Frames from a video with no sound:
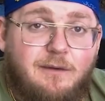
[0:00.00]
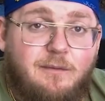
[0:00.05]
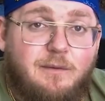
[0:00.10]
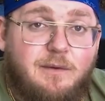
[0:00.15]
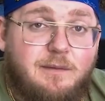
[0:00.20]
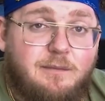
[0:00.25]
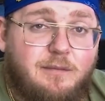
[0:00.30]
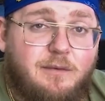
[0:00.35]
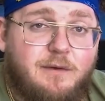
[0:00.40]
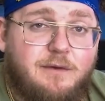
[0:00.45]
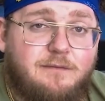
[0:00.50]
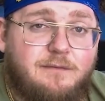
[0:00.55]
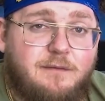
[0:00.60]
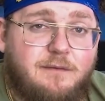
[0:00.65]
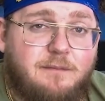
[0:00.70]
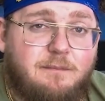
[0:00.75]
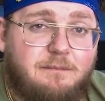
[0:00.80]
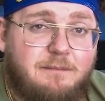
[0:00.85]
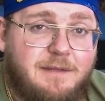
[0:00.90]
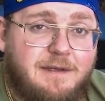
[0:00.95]

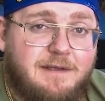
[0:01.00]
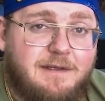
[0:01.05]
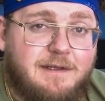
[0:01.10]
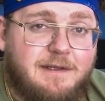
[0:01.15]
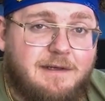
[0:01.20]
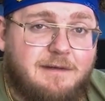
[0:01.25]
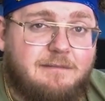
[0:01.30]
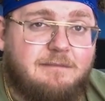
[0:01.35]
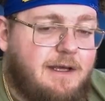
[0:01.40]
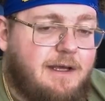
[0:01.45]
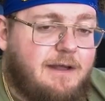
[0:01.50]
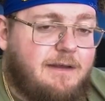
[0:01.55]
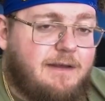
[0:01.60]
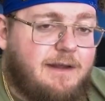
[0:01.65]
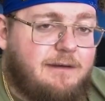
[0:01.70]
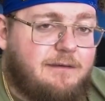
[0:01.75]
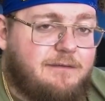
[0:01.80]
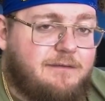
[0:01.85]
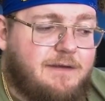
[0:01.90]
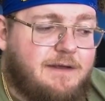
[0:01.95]
1.4 million.
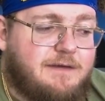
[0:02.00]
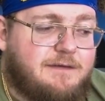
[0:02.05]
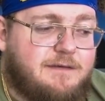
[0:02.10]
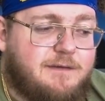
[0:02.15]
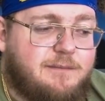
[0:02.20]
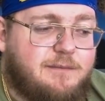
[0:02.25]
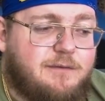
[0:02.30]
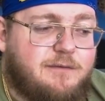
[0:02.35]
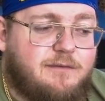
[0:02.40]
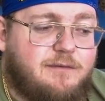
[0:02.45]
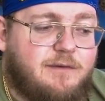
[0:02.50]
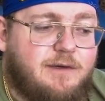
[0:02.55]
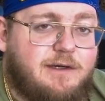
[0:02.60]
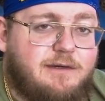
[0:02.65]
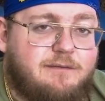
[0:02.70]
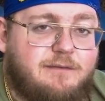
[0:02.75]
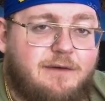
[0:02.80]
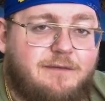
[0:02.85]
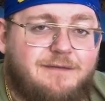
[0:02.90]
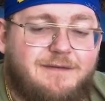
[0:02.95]
That reflects an approval rate
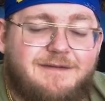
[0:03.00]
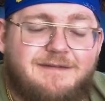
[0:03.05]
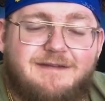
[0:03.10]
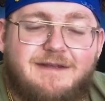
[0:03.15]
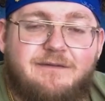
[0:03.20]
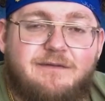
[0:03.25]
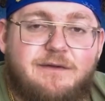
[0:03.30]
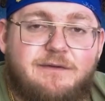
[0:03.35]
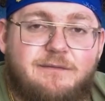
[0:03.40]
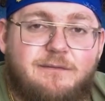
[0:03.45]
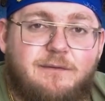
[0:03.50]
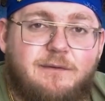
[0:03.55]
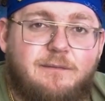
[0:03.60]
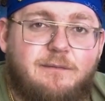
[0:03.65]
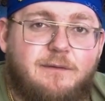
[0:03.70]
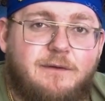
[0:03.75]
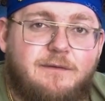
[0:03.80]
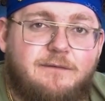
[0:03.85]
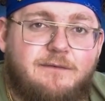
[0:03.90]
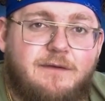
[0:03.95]
of roughly
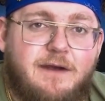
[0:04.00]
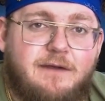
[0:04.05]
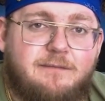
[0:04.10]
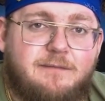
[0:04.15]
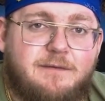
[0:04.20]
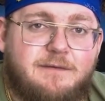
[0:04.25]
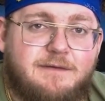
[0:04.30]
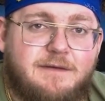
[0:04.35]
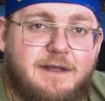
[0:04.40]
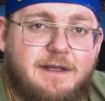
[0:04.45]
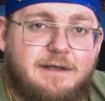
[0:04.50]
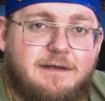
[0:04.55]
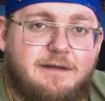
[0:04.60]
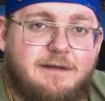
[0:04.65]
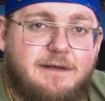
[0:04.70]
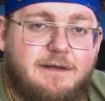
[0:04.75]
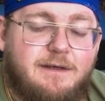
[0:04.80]
74.5%.